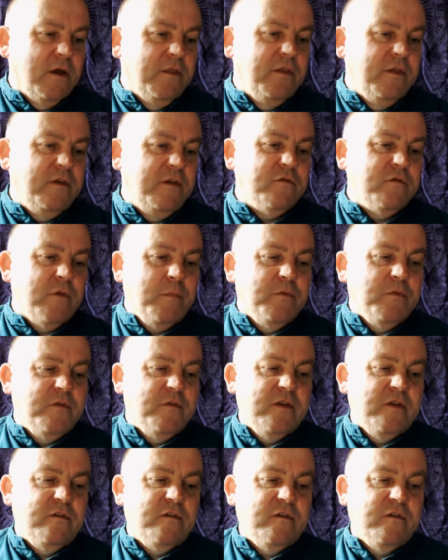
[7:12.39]
This
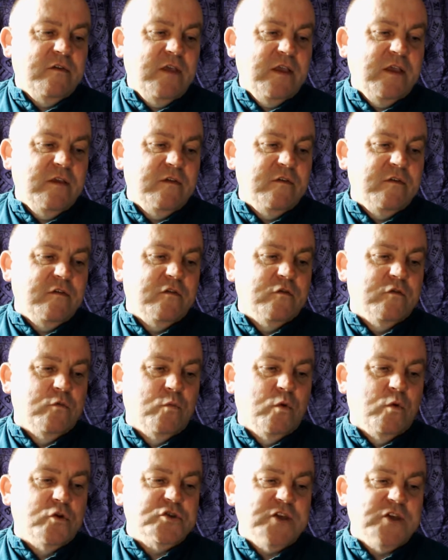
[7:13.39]
represents things
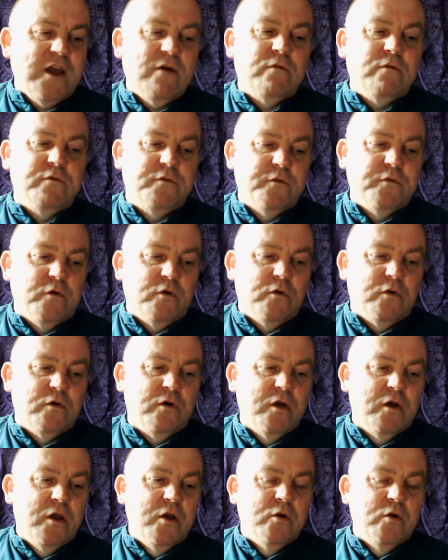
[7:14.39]
to watch out
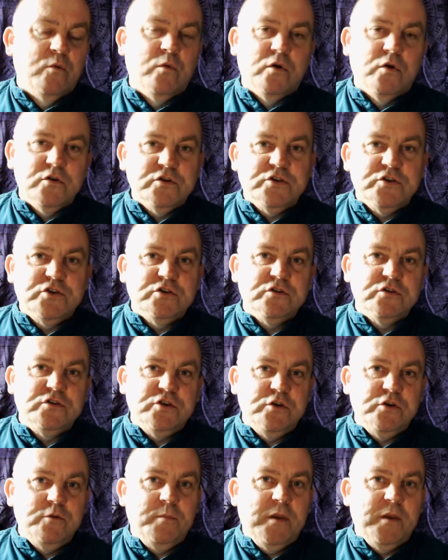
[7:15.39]
for. What
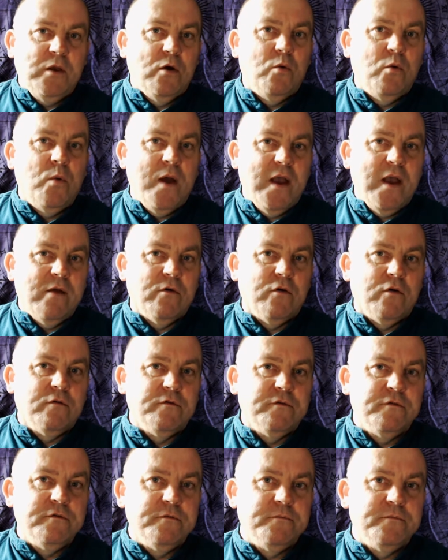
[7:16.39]
should you be aware
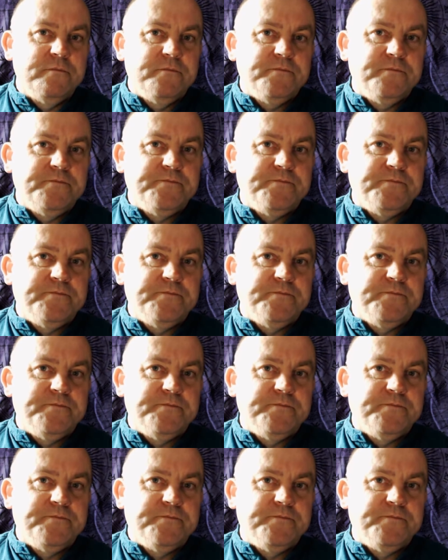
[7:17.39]
of?